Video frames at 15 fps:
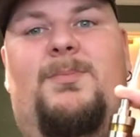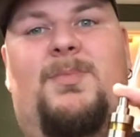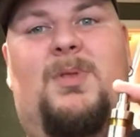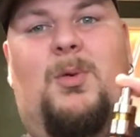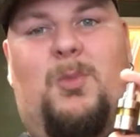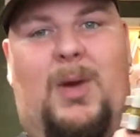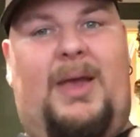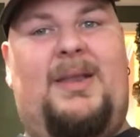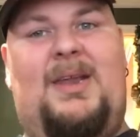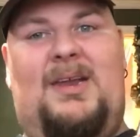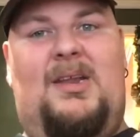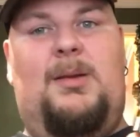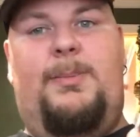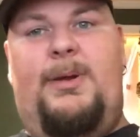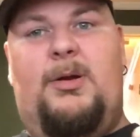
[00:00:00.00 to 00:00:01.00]
the wick
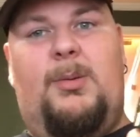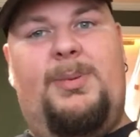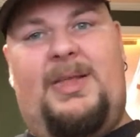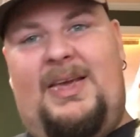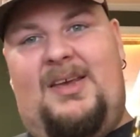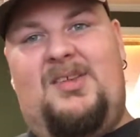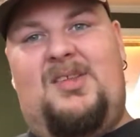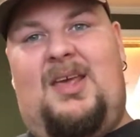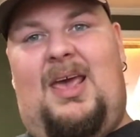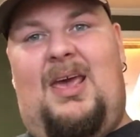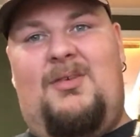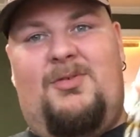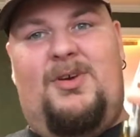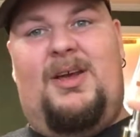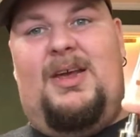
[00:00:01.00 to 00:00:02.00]
needed to be replaced
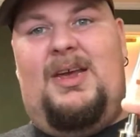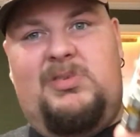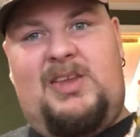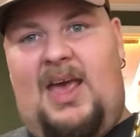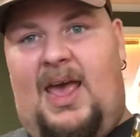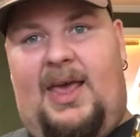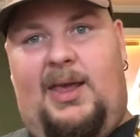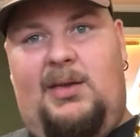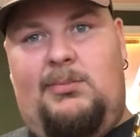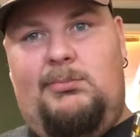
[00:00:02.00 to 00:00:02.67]
every day.